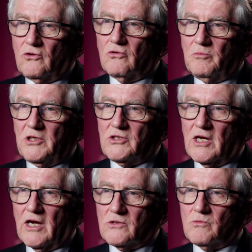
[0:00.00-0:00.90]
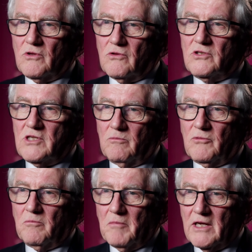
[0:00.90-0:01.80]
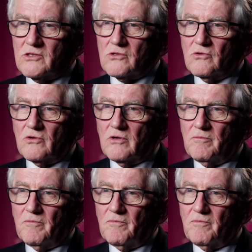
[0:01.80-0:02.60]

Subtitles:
could be charged with attempted manslaughter."